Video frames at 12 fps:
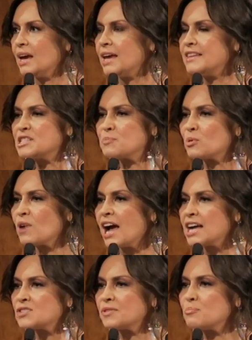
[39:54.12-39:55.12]
And this
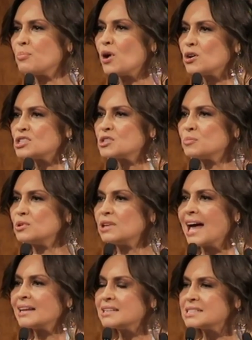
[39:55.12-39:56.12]
barrage of
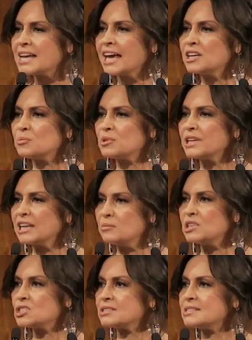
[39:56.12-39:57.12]
impossible, unattainable
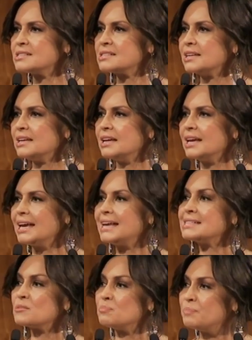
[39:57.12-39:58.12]
images
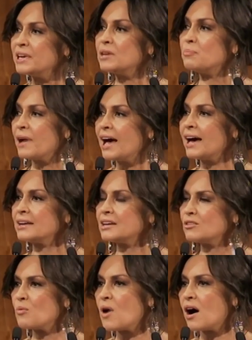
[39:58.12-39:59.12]
is a big part
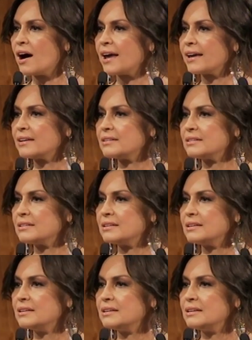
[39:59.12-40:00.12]
of why.
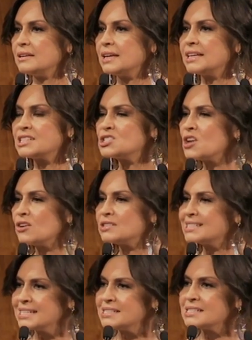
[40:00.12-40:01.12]
It is no
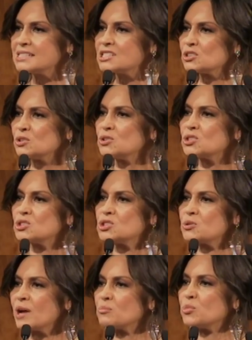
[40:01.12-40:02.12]
decent solution
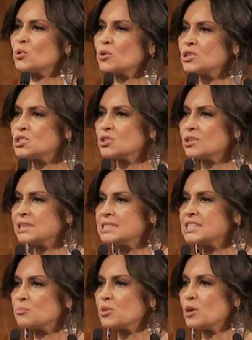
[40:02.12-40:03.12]
to our broader journalistic